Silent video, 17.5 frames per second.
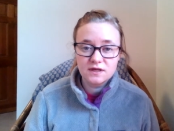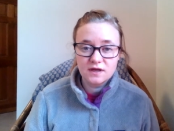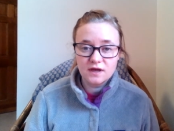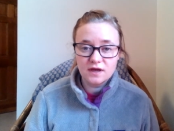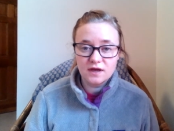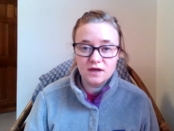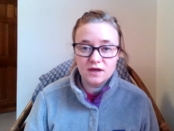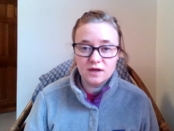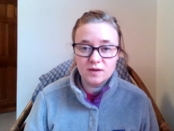
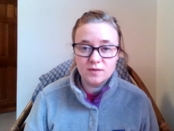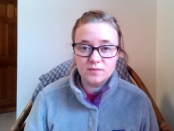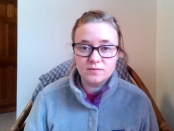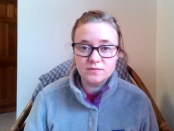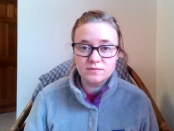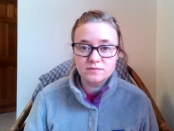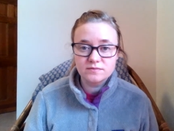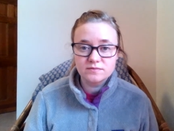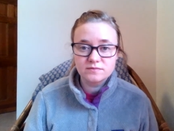
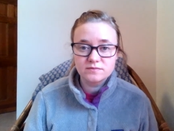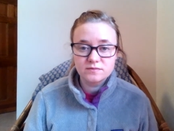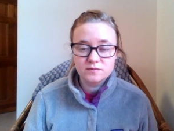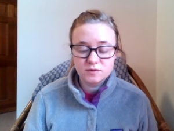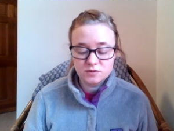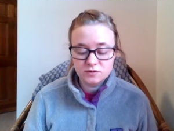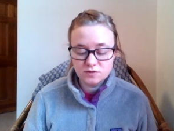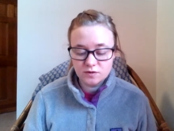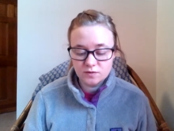
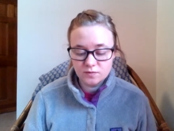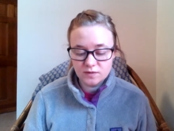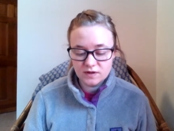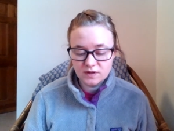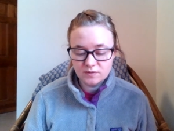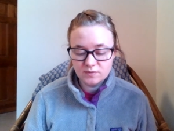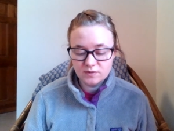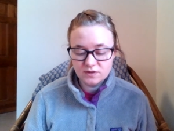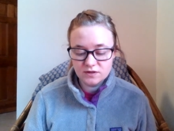So what
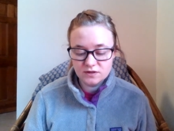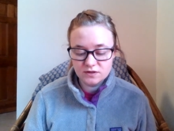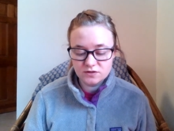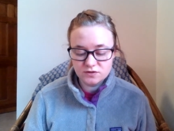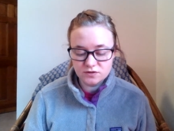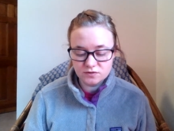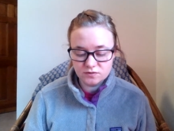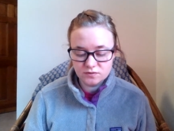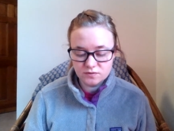I want you to
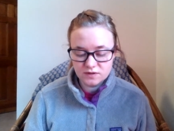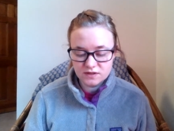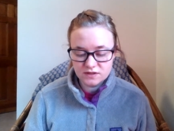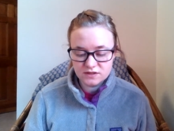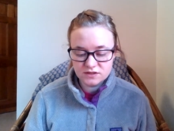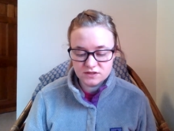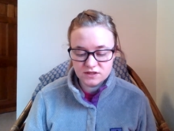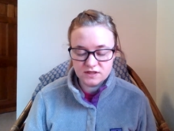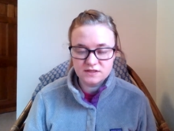do
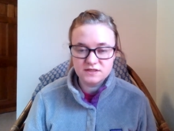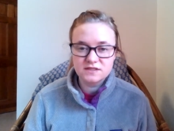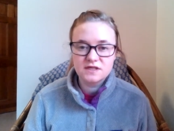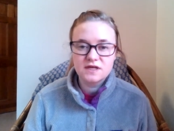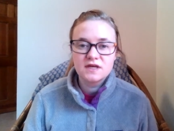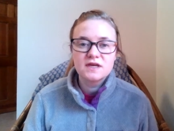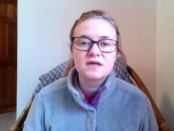is just